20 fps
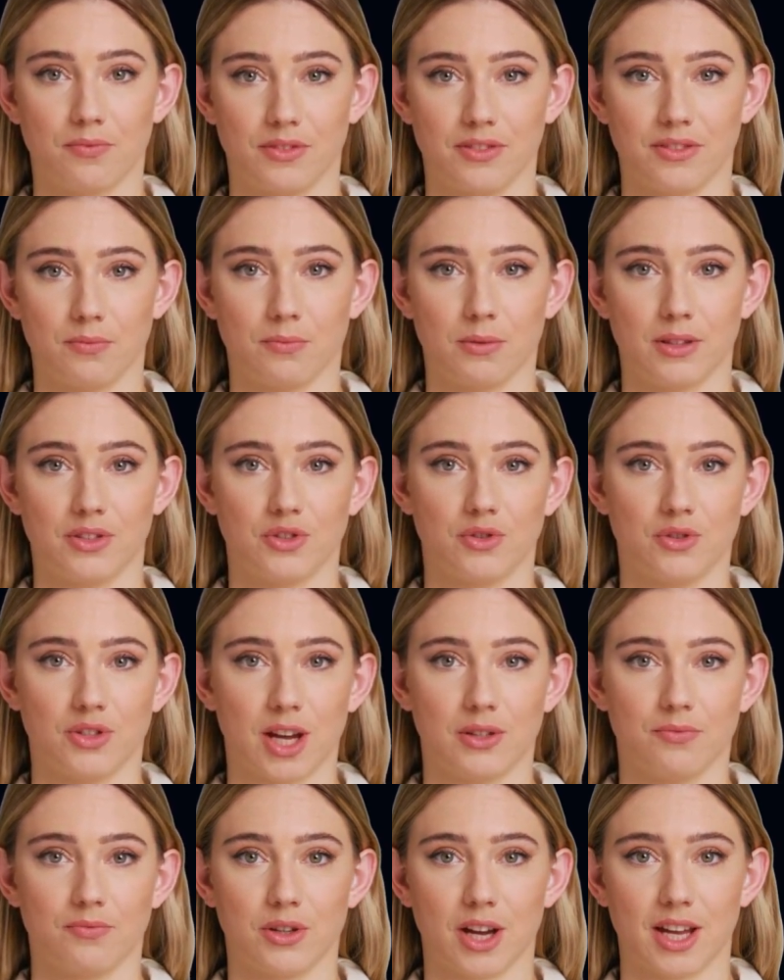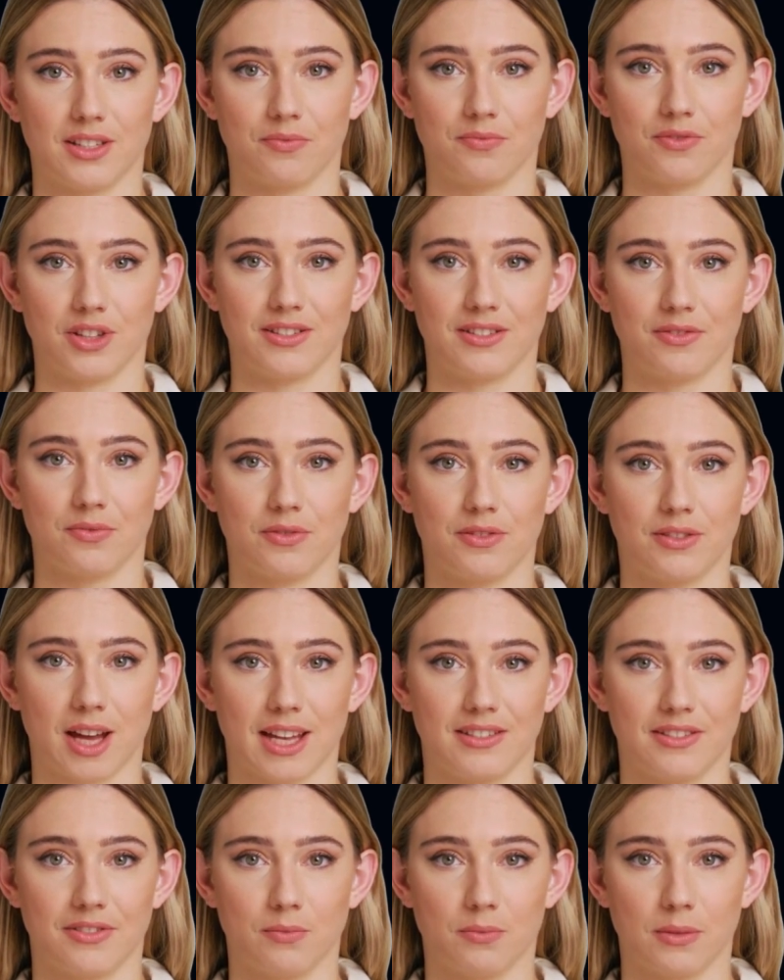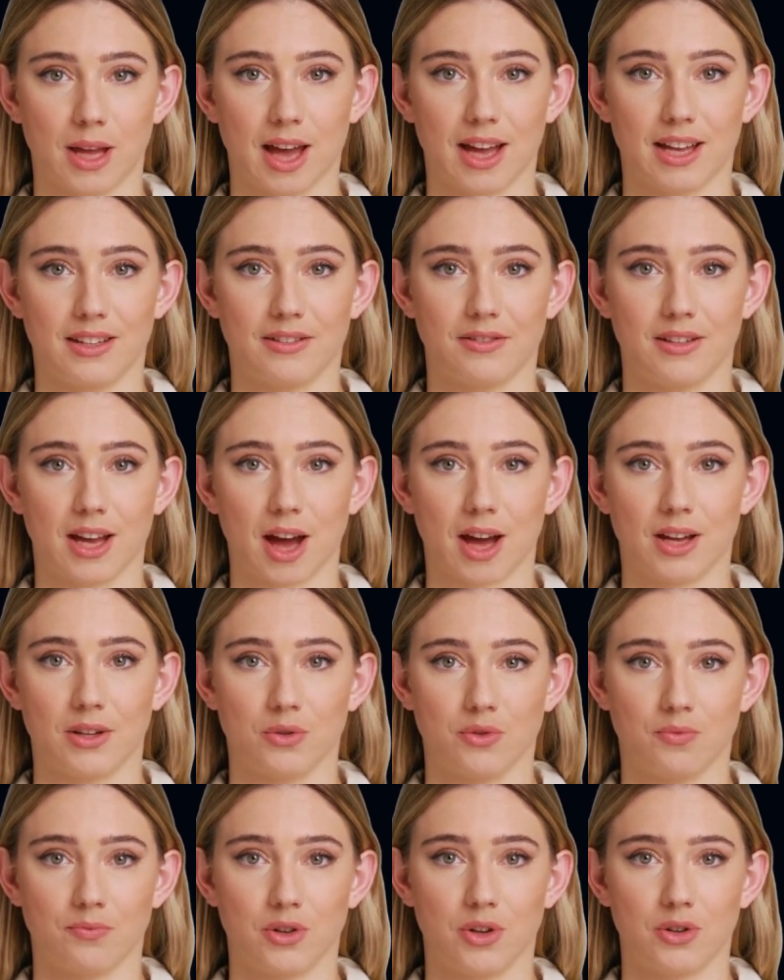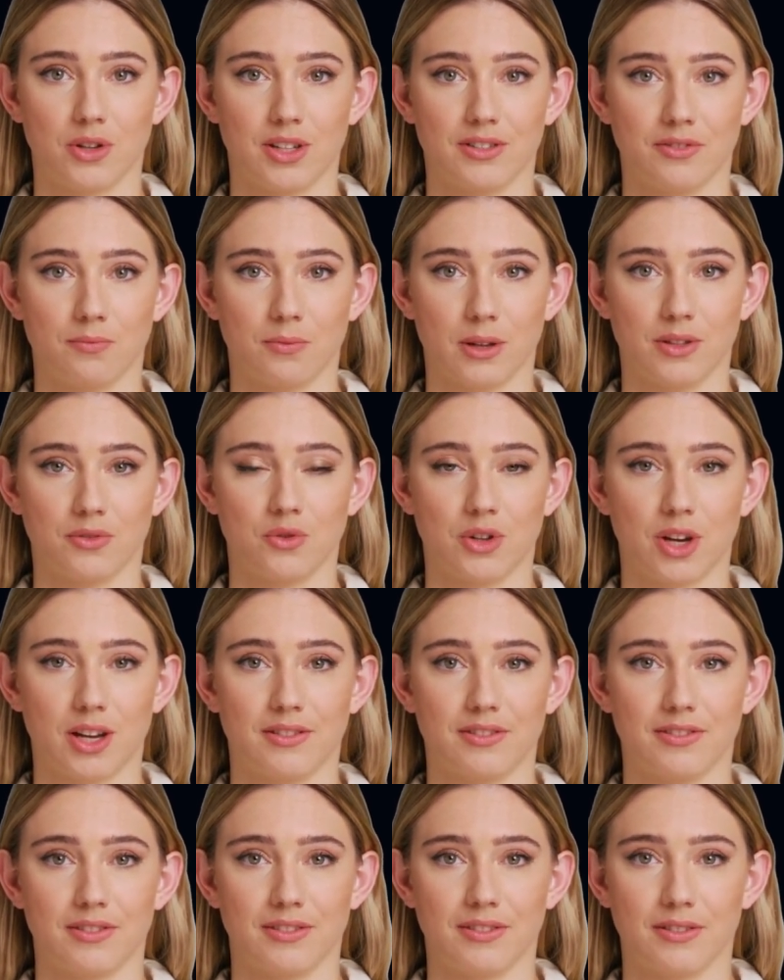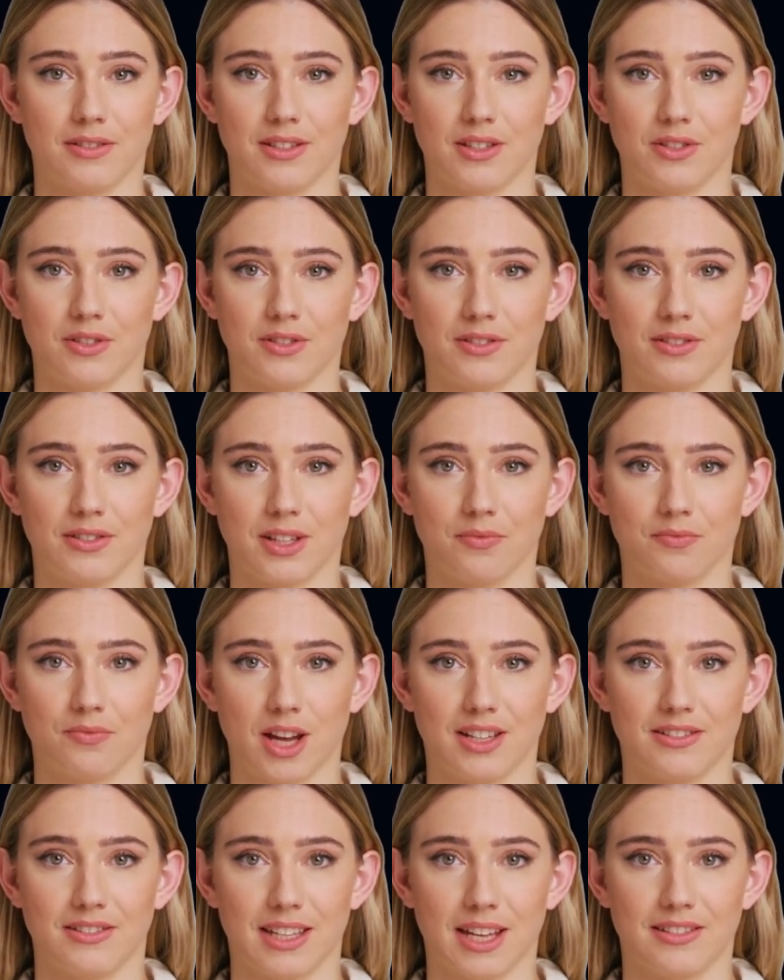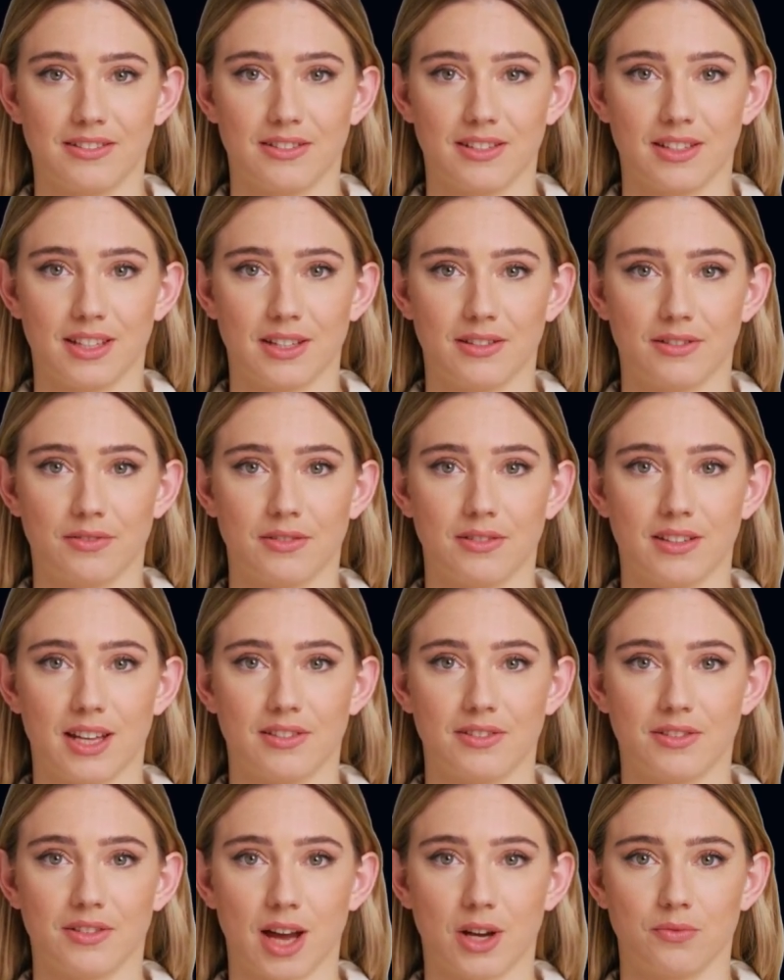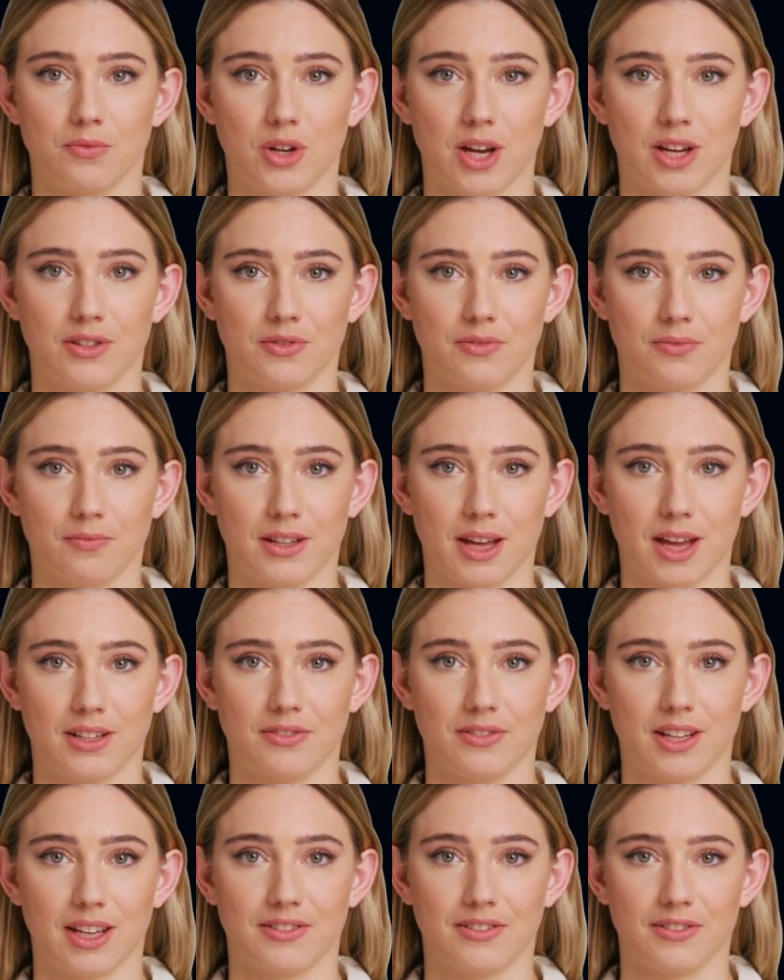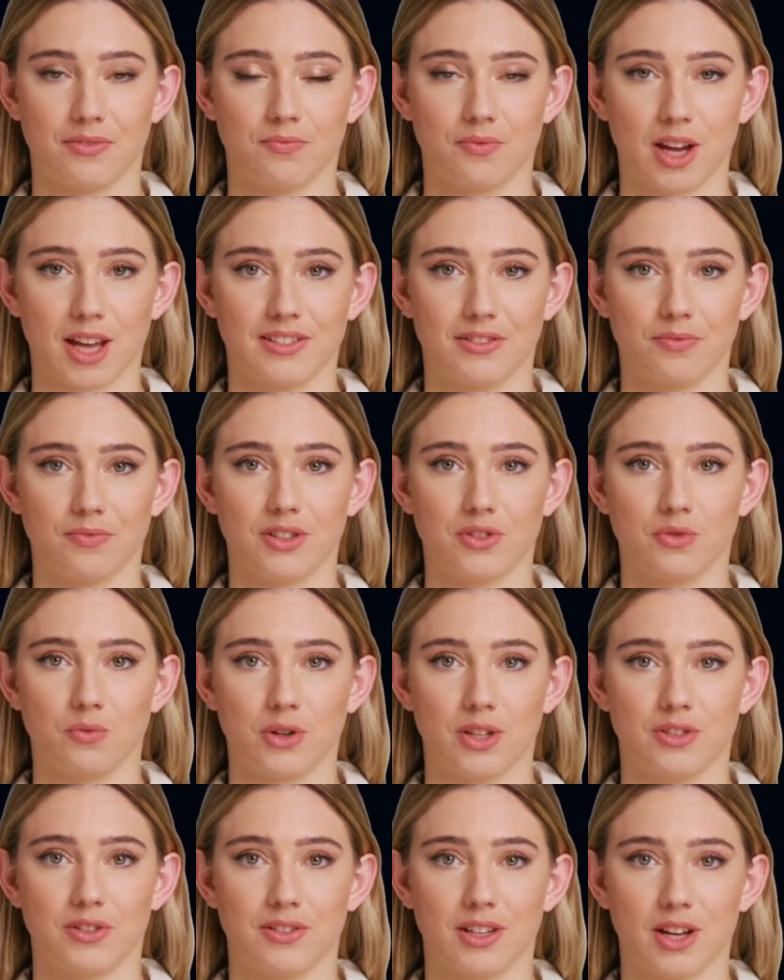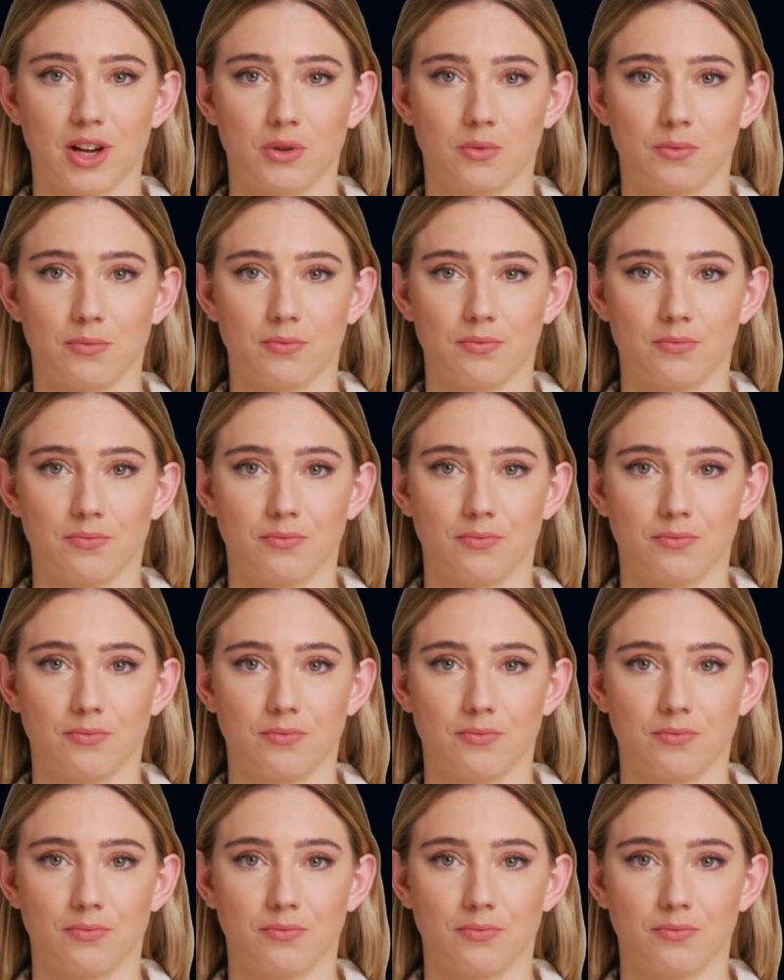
To measure the effectiveness of a test plan, I use various metrics, such as defect density, test coverage, and test effectiveness ratio.